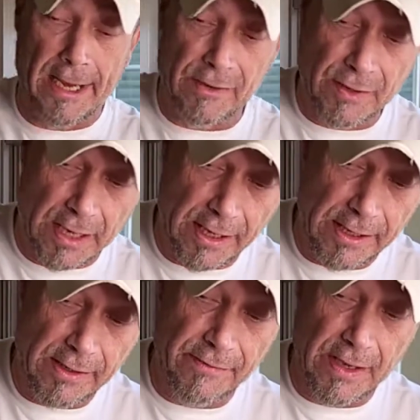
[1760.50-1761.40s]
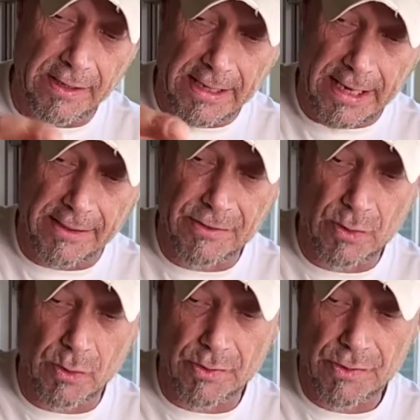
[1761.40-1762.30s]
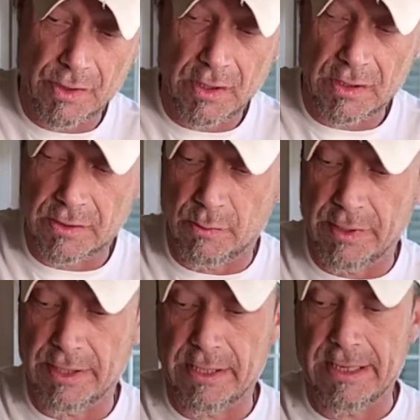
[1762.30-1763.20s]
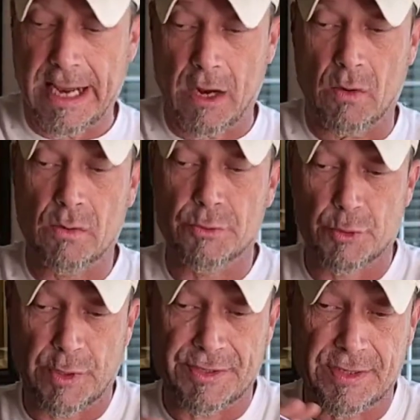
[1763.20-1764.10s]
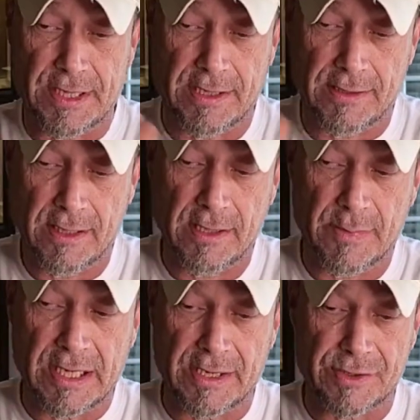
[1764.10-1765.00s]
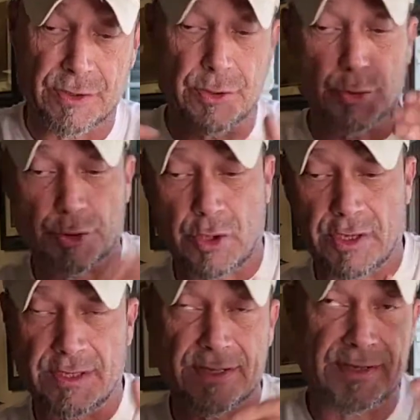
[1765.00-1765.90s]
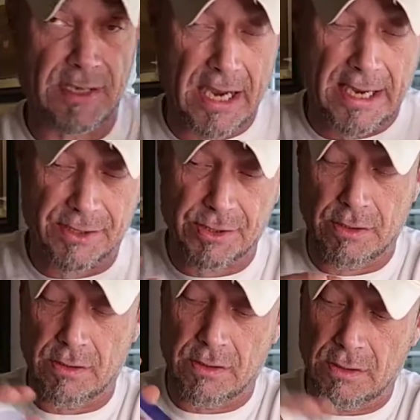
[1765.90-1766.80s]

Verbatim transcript: anxiety of that Nine of Swords to really now trust it because you're starting to see action.